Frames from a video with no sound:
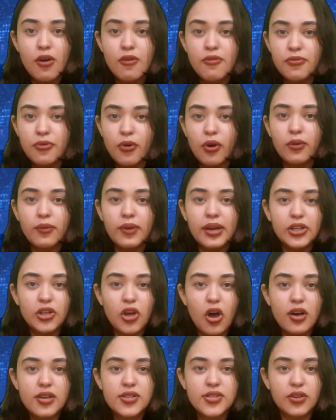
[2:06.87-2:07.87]
Four-way
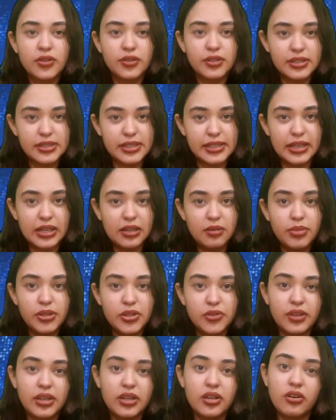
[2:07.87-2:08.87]
talks on the deal
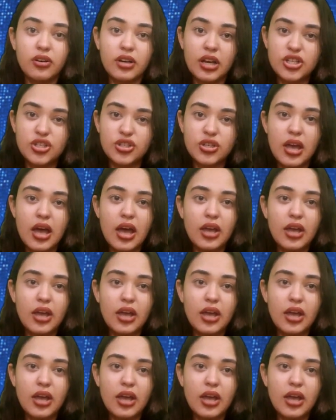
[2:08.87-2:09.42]
between Russia,